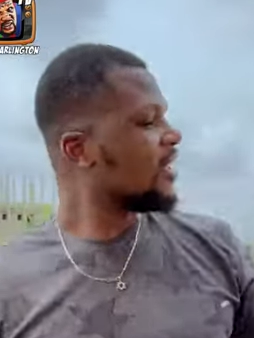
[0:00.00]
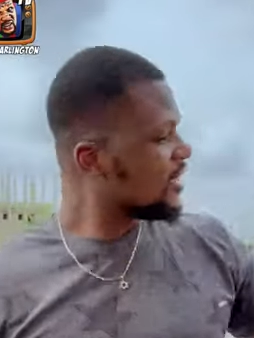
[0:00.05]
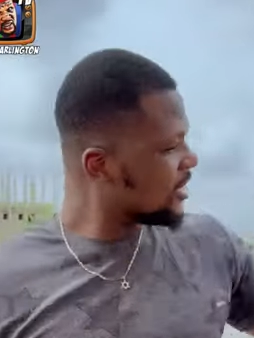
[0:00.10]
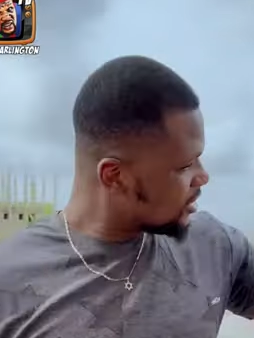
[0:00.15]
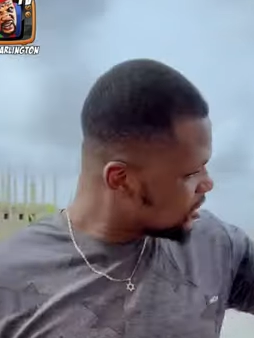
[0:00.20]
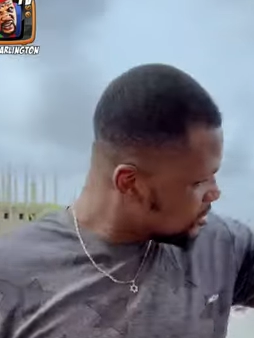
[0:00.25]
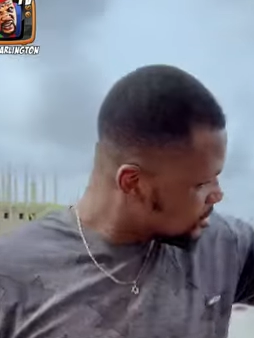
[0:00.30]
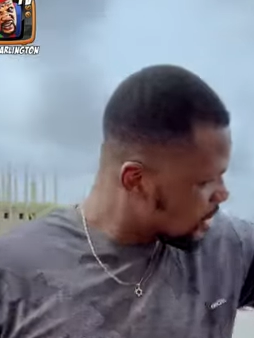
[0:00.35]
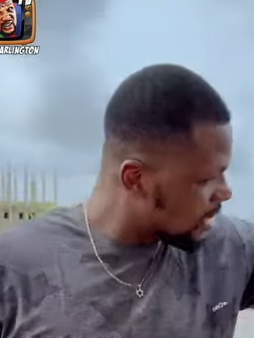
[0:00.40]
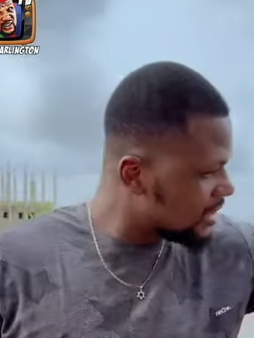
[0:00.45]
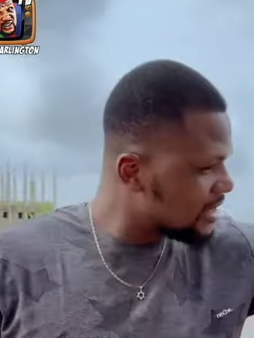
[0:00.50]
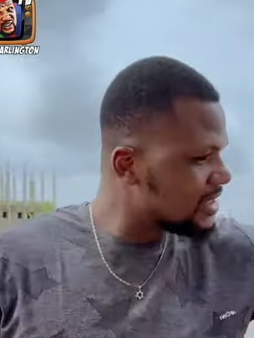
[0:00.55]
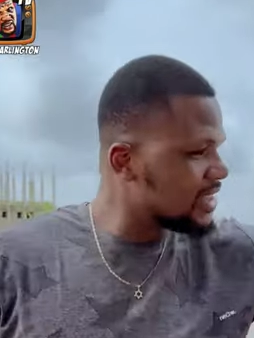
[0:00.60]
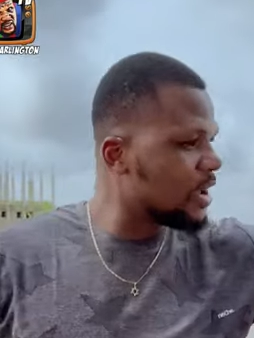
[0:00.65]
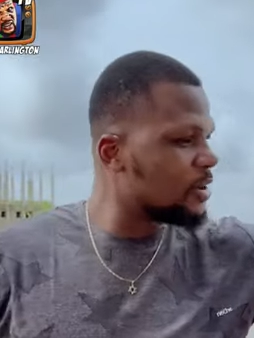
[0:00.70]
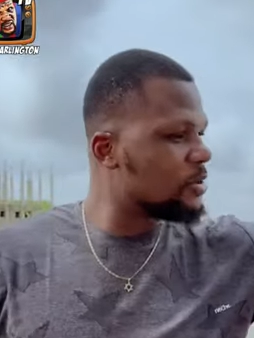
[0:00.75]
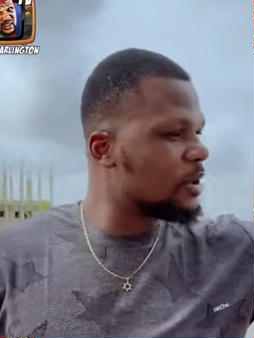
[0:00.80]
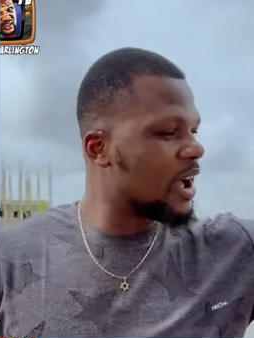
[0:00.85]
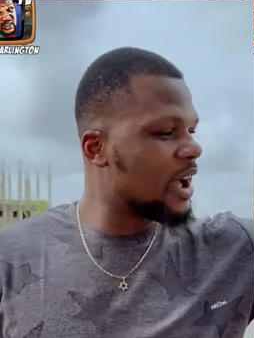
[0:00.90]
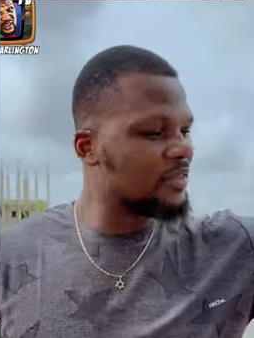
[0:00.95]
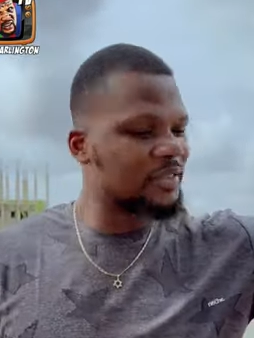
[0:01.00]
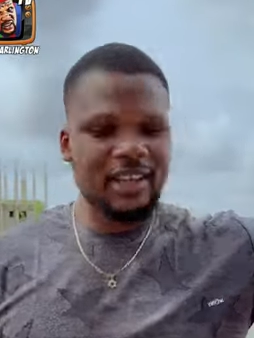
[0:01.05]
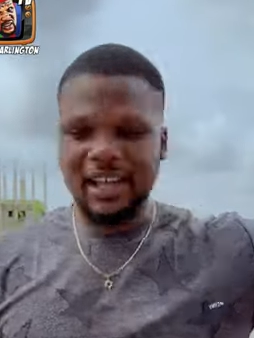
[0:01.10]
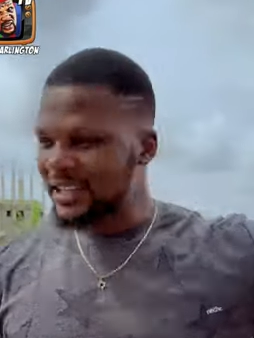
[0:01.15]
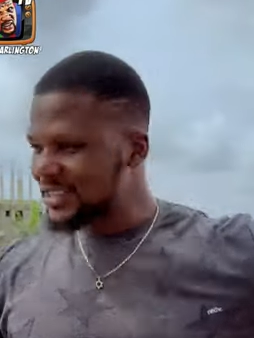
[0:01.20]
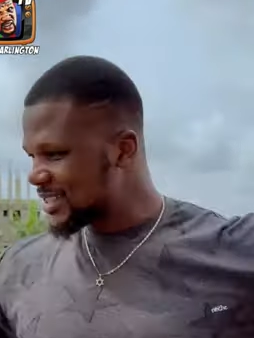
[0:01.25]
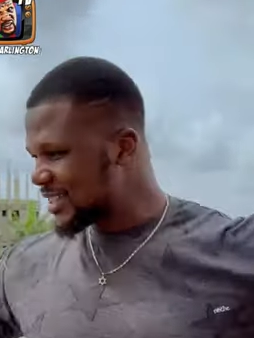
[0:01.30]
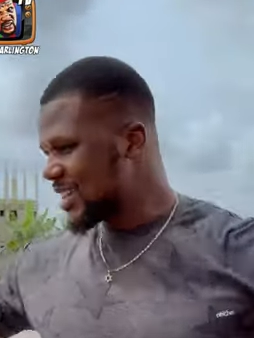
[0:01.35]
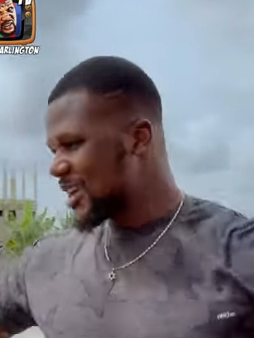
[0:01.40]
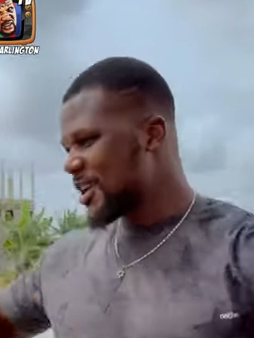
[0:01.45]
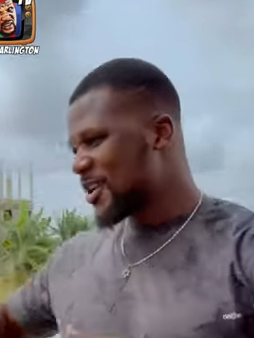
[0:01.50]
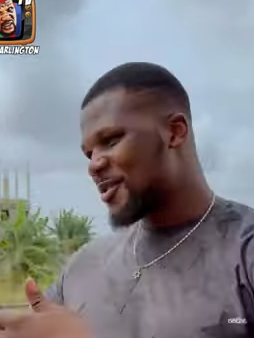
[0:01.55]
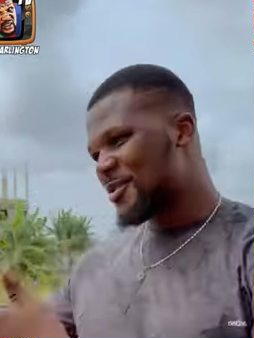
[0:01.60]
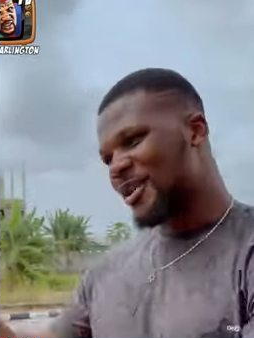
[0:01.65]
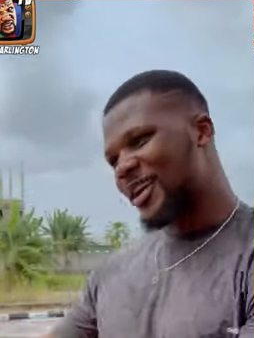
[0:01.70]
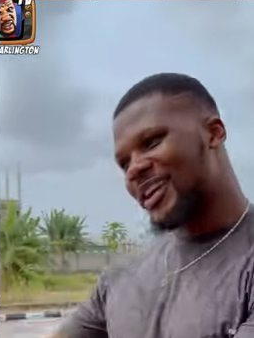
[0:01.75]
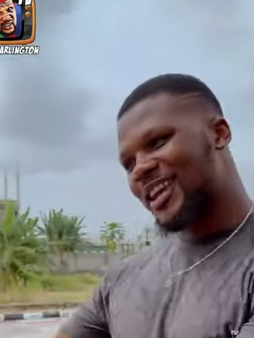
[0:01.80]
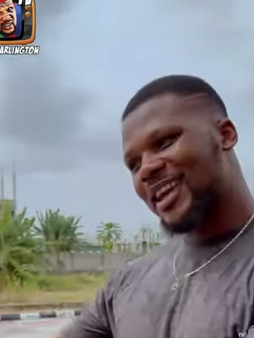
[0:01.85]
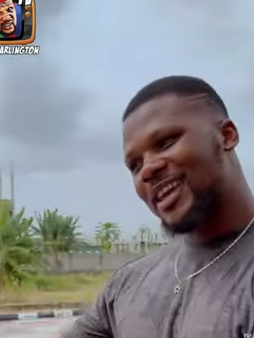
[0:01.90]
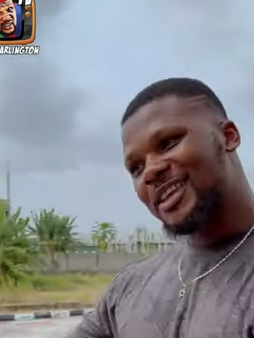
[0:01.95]
So at least now you have that
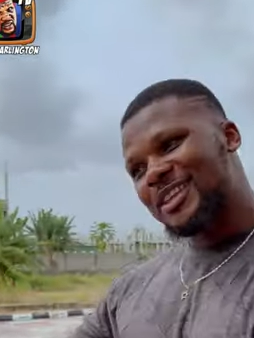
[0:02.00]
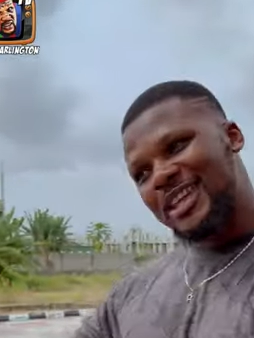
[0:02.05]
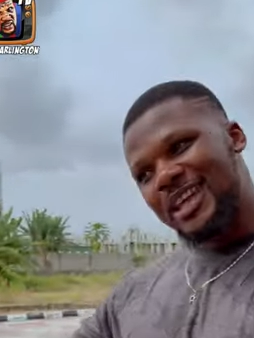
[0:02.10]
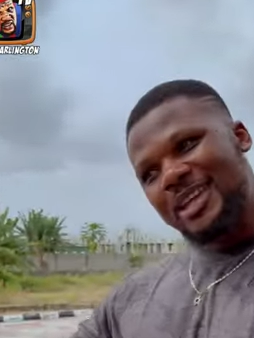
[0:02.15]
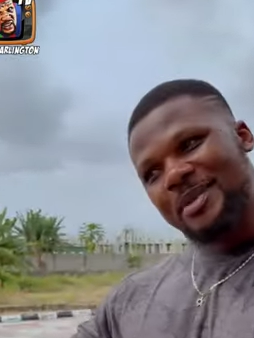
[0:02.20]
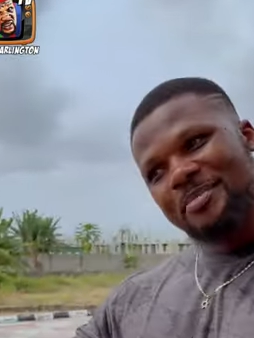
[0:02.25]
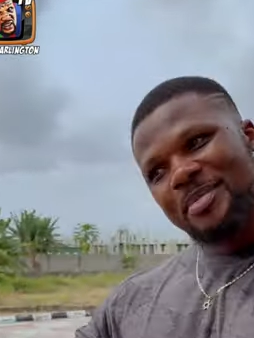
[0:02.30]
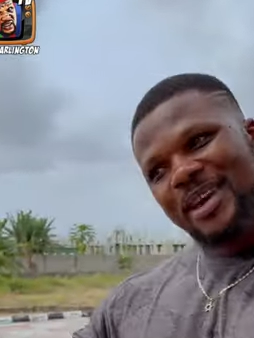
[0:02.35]
while I hit the